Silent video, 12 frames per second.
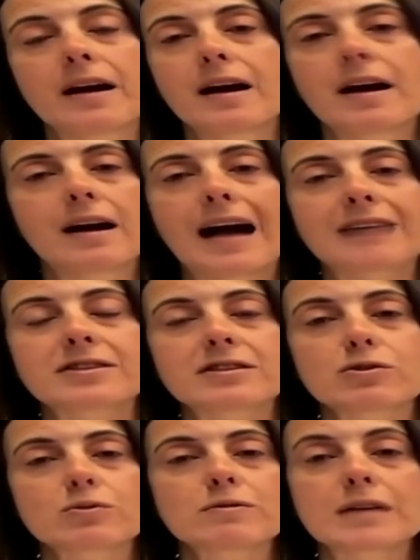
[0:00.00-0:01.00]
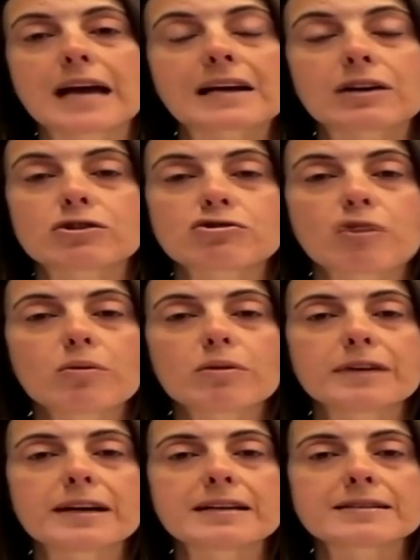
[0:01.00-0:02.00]
had to sort of take control of
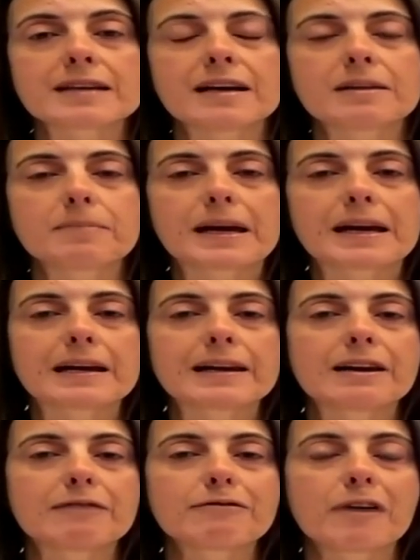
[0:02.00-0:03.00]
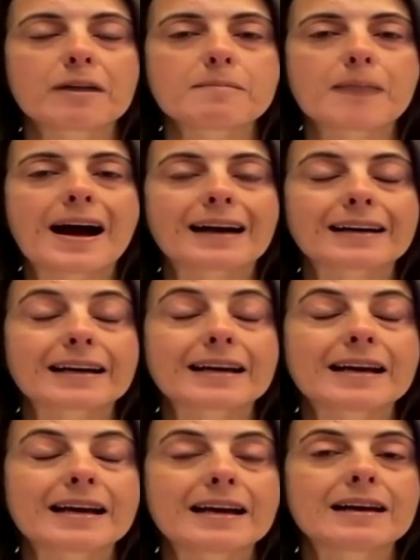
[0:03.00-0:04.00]
it and appeal it and fight back.
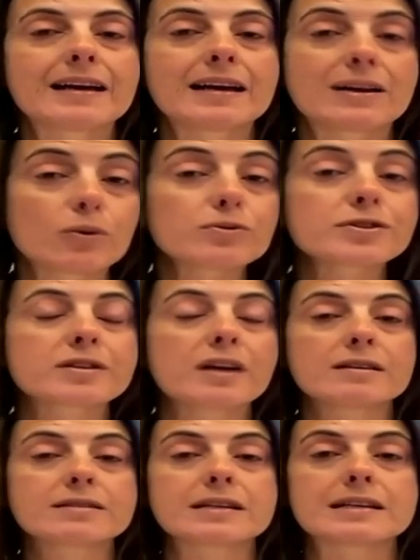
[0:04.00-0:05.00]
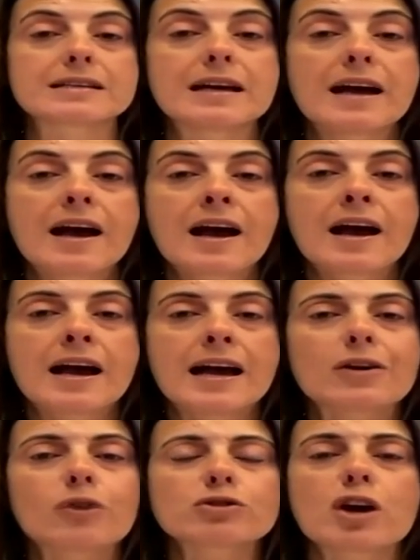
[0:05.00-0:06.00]
It all started
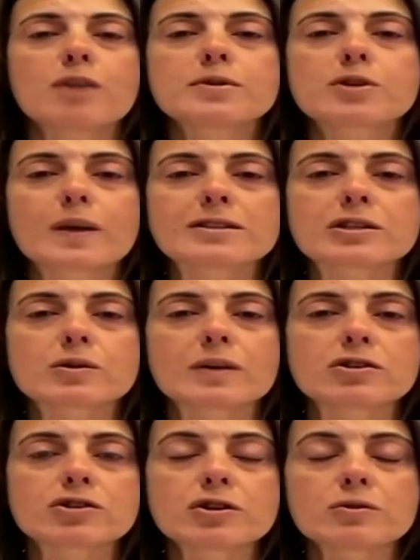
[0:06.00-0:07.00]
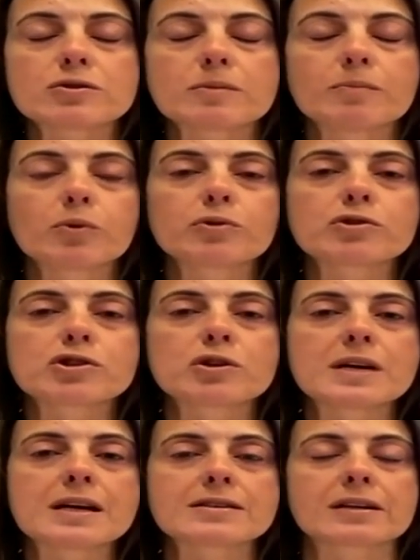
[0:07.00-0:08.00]
in October 2022, so more than 2
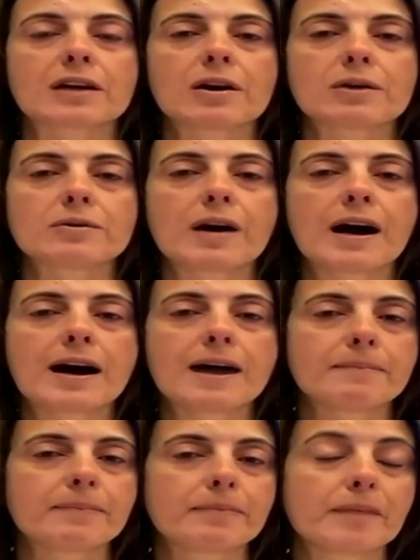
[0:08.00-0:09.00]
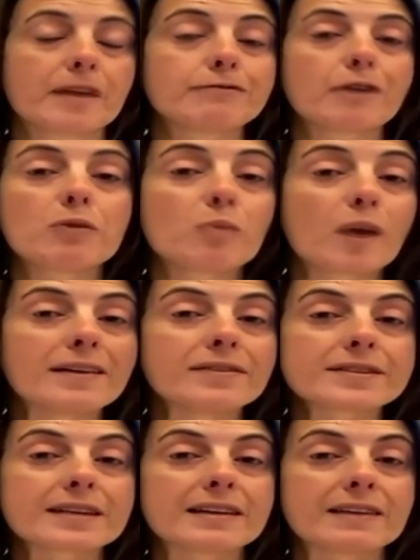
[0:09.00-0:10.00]
years ago. My phone
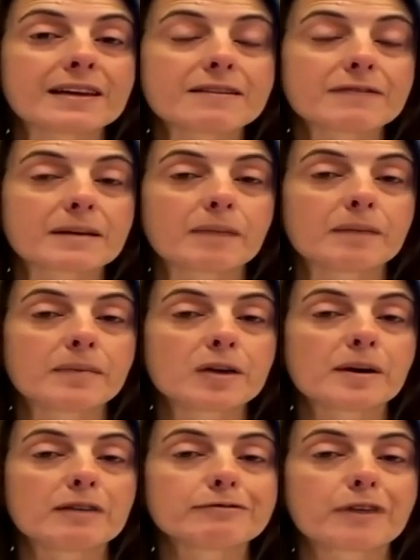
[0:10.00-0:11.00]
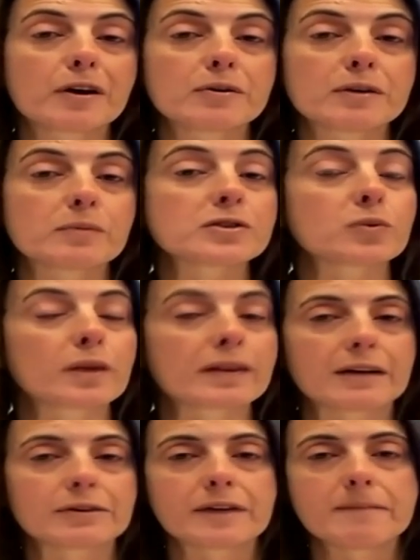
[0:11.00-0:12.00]
went in the evening, my mobile phone, it was a
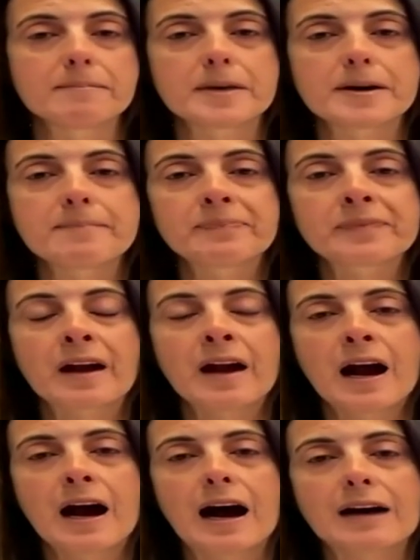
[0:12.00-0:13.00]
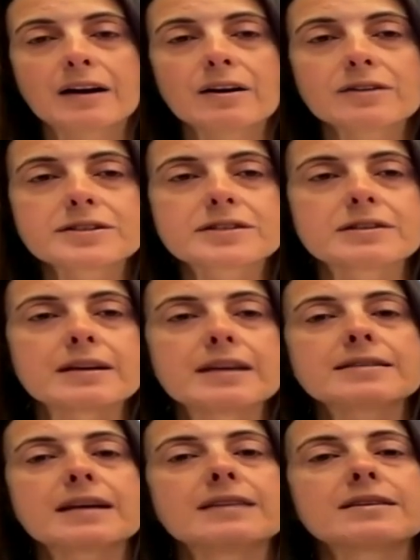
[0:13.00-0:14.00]
withheld number. I answered
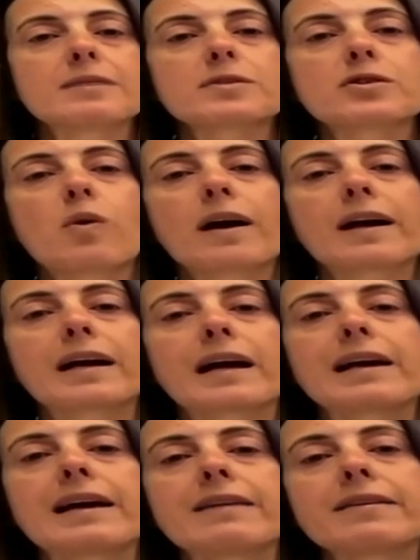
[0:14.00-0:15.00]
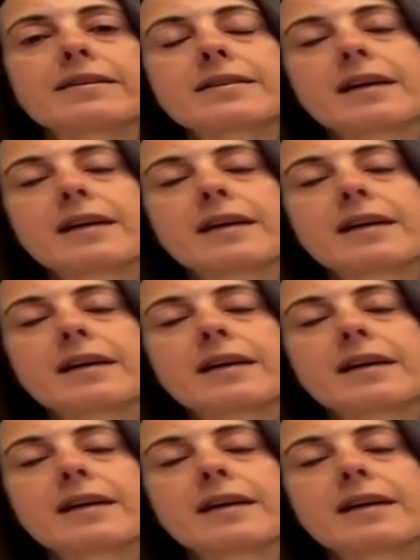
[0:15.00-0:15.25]
it and it was quite clear that